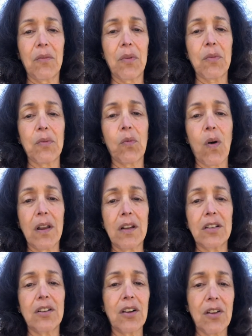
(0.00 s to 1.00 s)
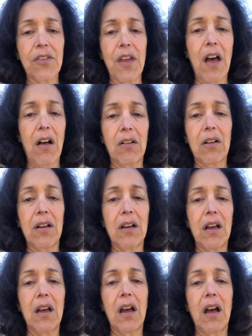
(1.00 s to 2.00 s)
We wanted to go to the elk
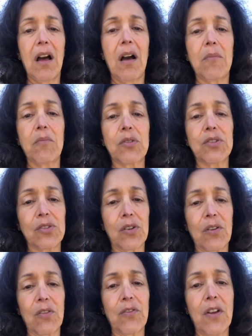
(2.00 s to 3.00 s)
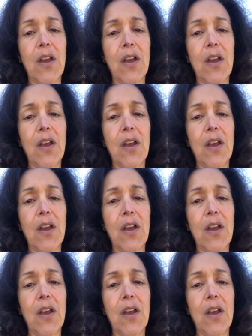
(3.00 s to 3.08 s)
reserve,